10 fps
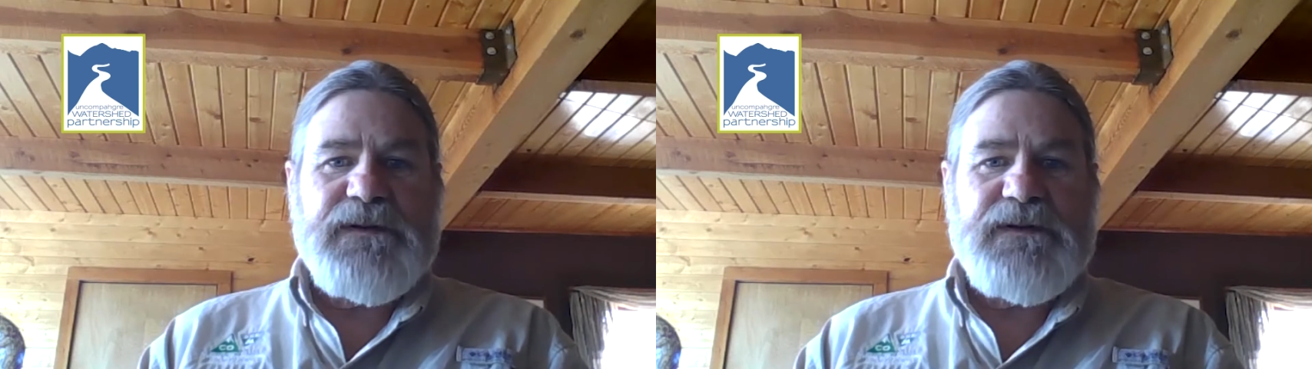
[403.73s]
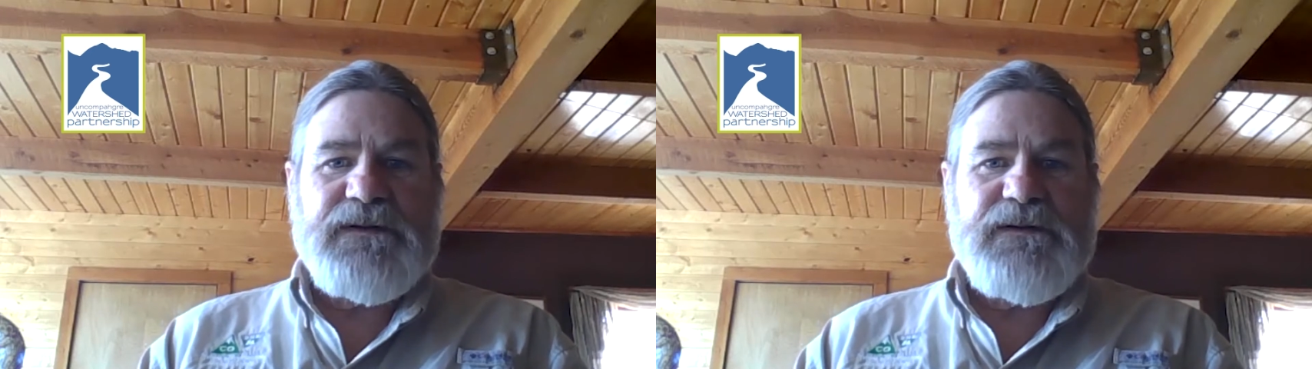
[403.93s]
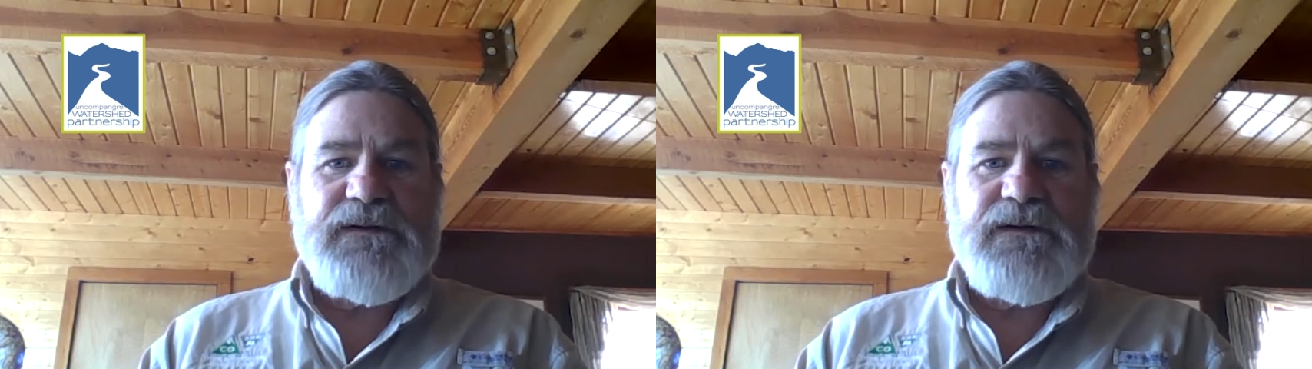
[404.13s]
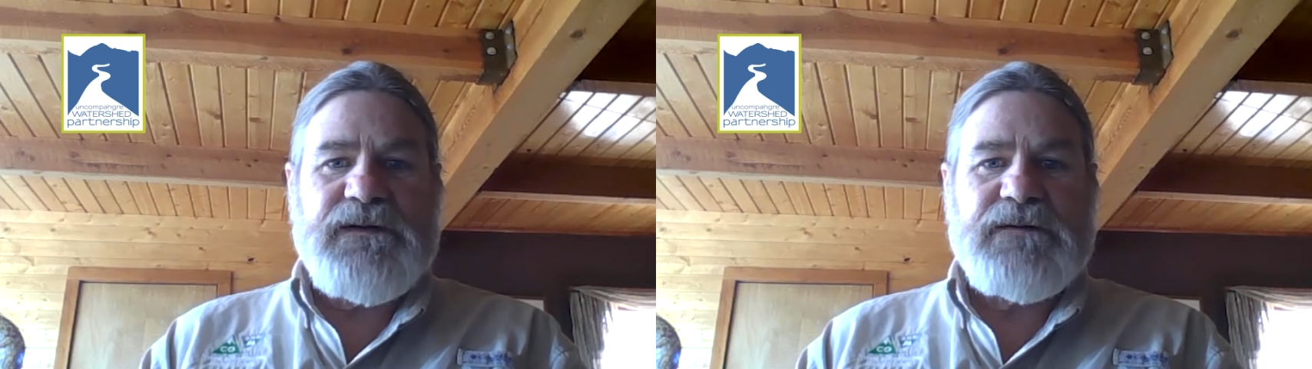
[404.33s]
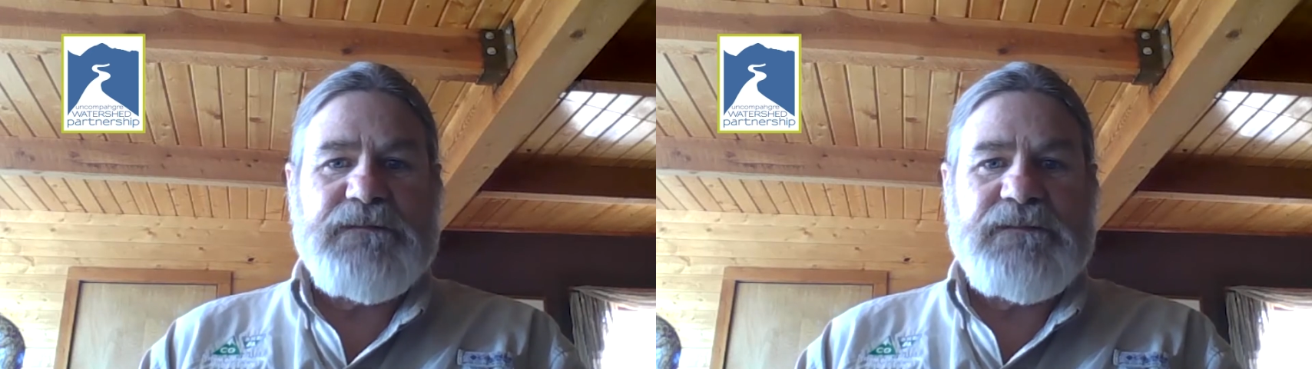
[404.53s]

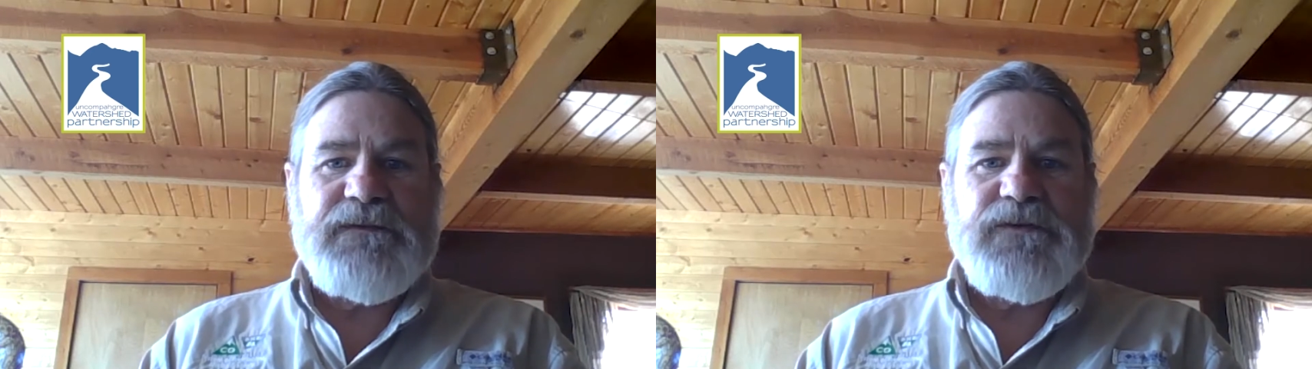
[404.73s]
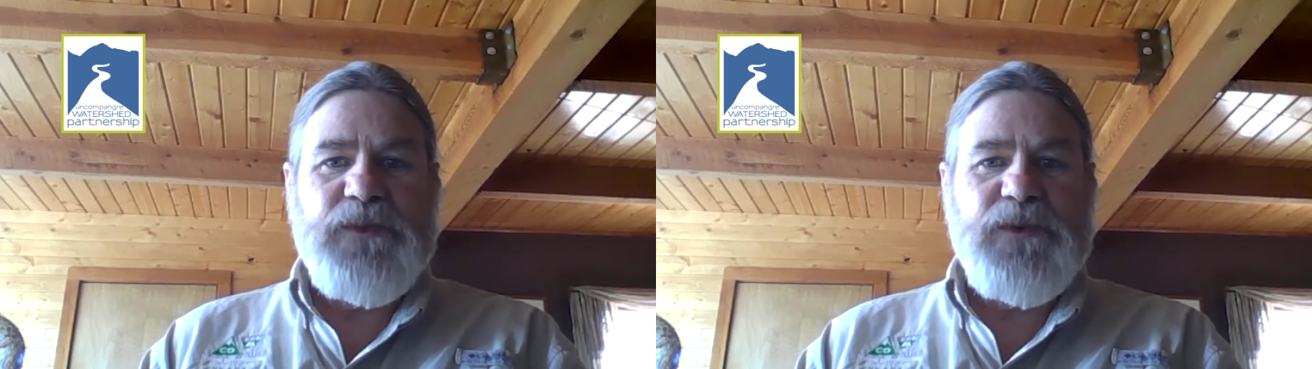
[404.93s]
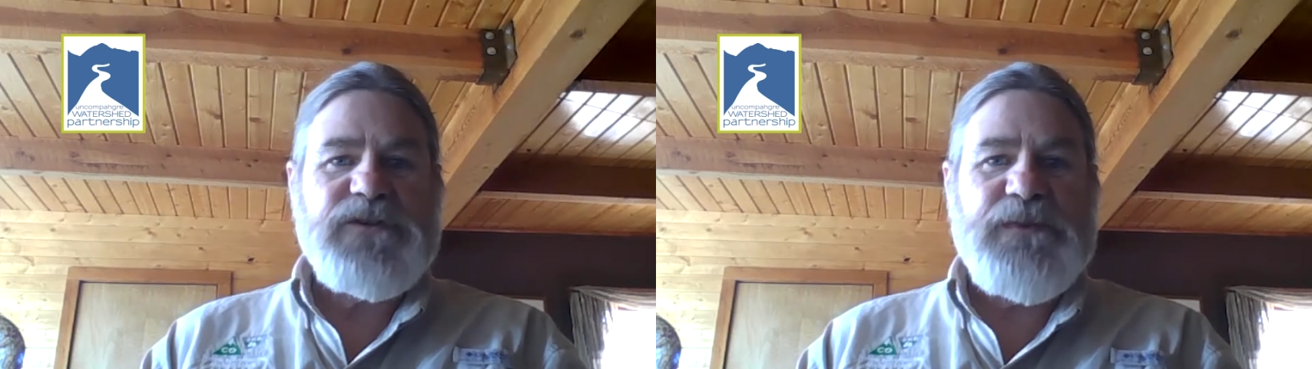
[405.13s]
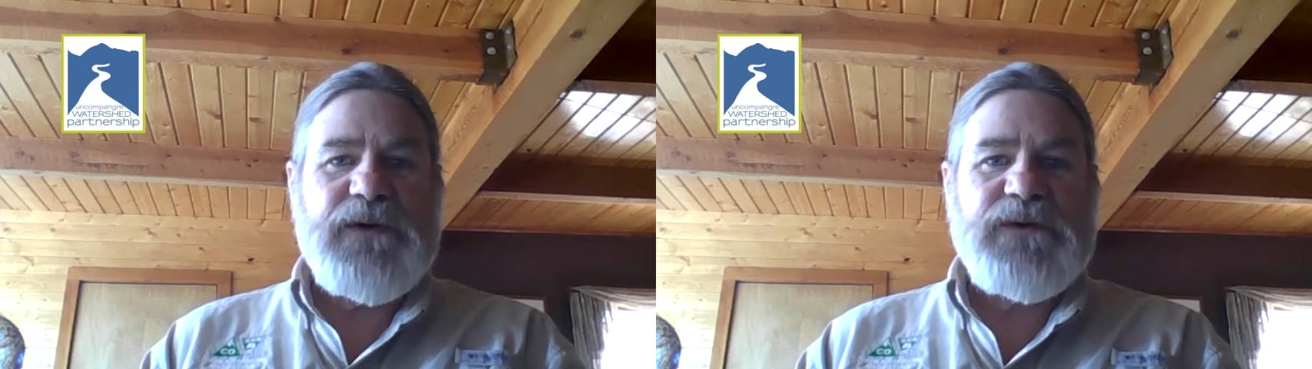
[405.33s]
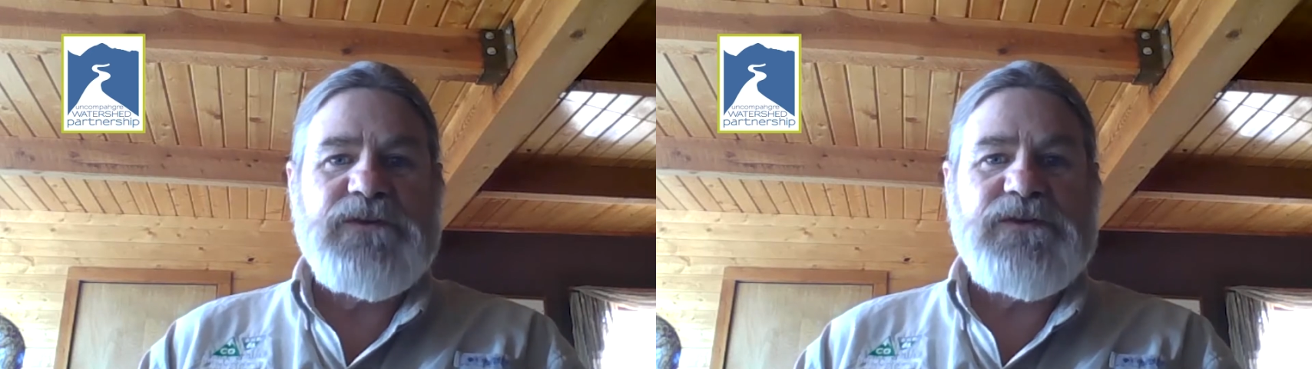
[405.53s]
and it's more
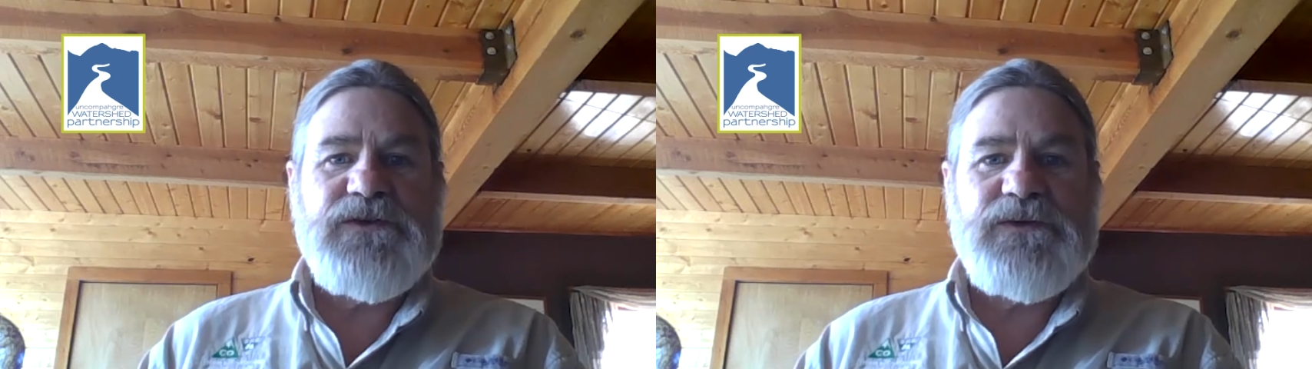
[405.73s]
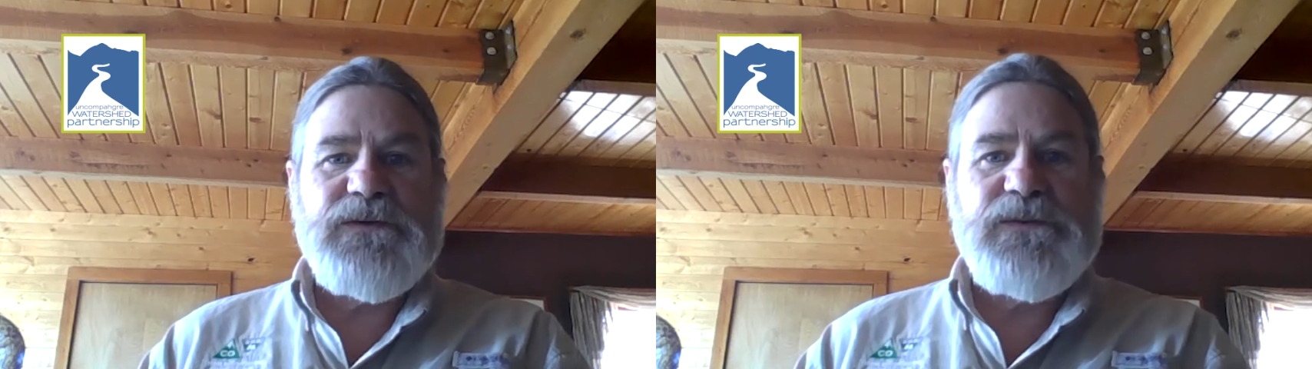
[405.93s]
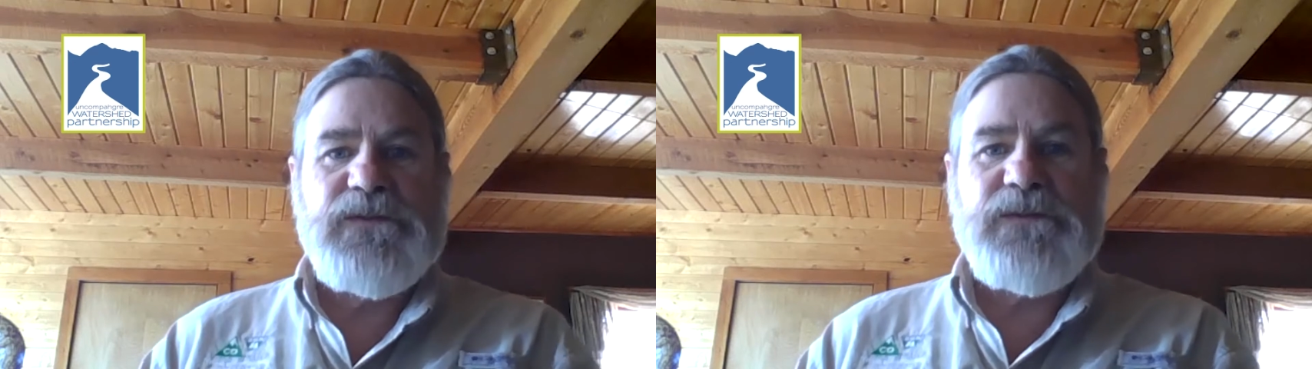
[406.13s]
exposed to